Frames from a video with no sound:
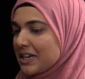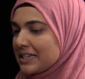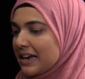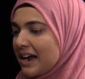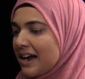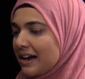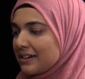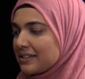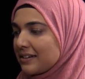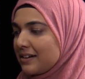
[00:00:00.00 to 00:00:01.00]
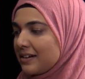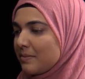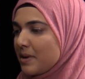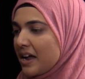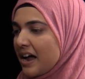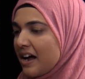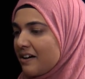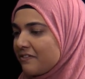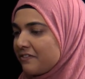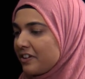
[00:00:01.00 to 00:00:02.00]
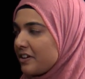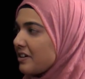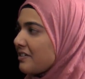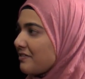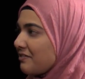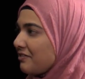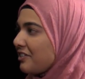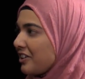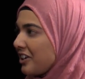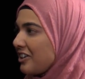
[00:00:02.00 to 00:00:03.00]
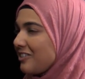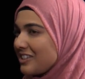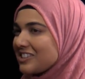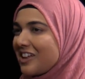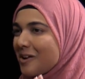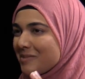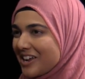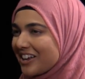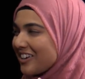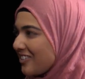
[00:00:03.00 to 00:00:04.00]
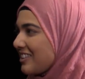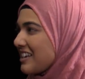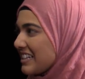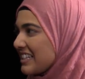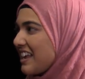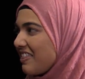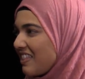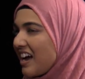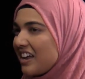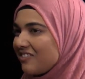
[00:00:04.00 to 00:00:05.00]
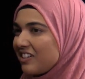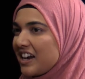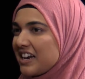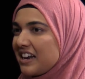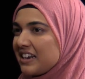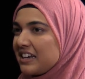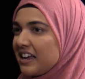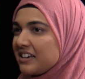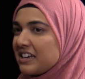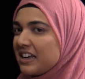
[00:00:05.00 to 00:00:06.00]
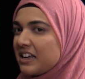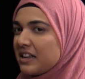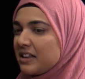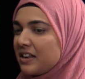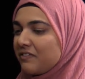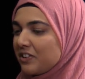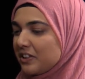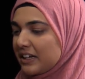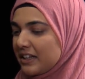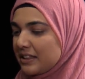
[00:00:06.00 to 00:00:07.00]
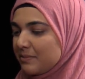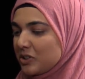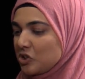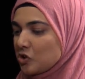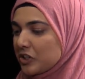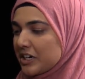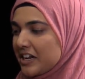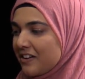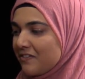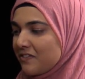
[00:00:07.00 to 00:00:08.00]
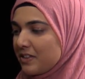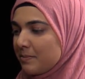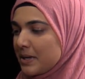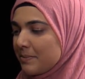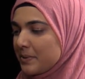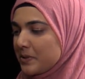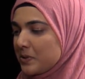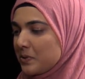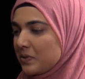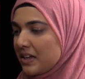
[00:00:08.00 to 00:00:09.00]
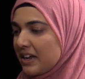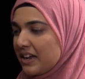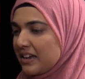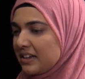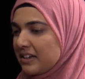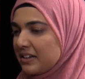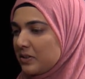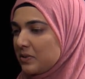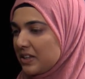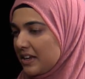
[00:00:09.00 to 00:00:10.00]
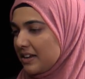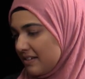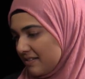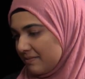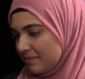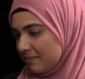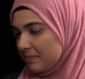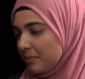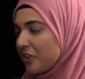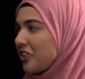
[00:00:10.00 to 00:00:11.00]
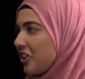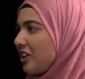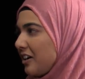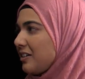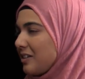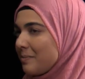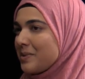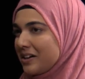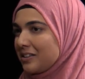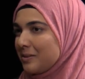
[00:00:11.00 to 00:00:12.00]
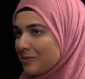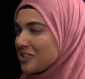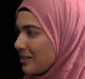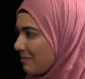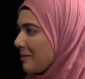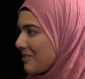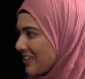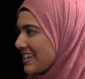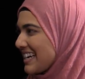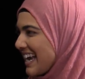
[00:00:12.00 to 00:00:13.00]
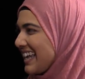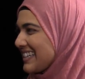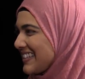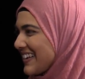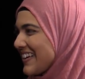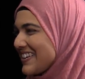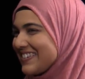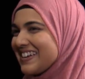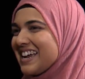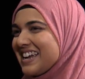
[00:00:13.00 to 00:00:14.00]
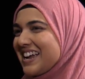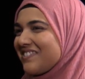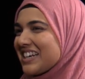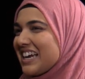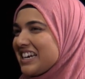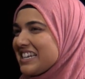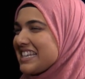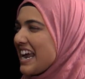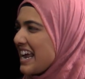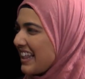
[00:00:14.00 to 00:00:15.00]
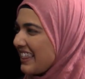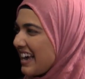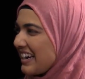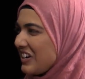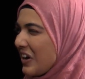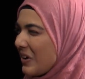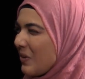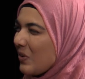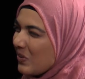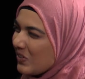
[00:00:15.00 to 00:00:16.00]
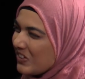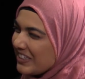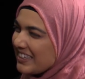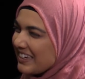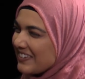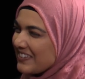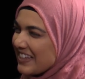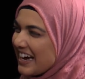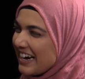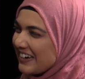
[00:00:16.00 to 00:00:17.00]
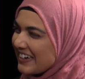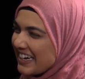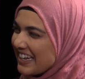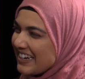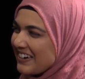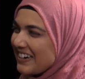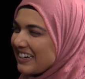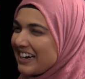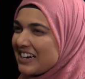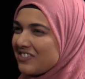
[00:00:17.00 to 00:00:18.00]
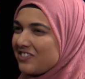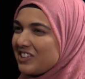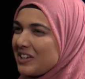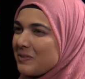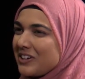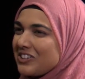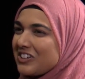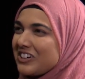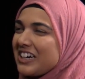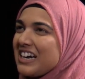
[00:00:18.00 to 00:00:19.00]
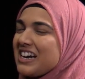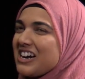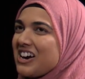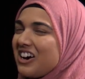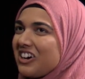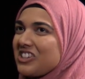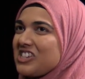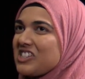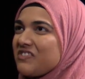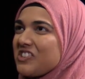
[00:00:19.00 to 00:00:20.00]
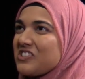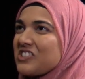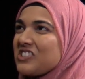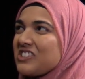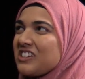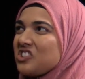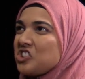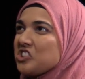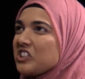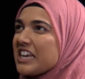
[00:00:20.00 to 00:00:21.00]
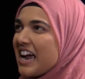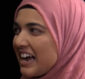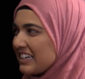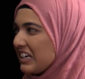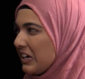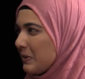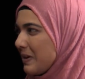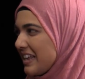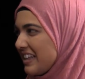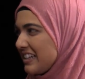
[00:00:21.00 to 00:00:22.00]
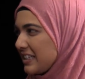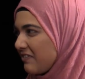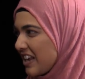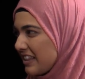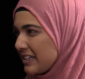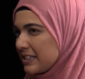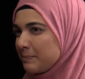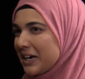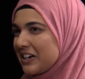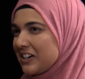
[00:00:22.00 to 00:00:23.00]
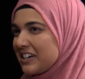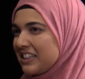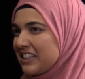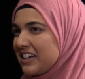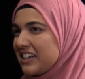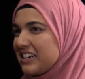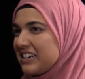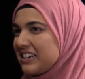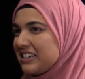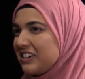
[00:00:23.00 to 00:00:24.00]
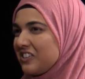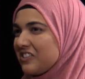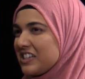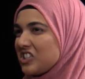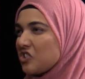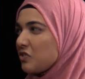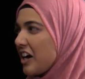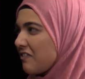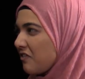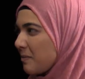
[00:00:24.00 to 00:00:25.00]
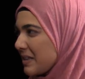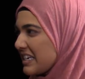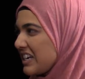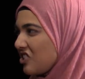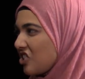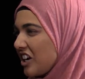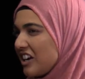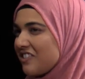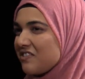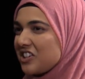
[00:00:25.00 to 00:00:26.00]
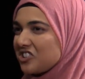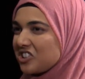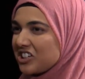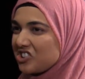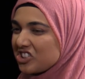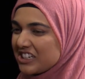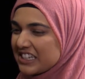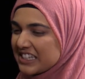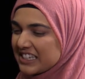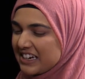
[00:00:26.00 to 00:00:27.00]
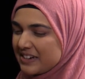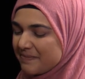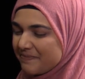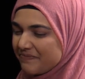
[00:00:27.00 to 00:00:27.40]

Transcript: to act on behalf of Islamic this and that, right? And yet, if you look at the majority of the people who they who they murder are among the Muslim community. and so you, you have to kind of take that and, and hold, you know, the irony there and kind of really wonder, are these folks truly acting in a way that's faith inspired and that, you know, is derived from the teaching of their traditions? Um,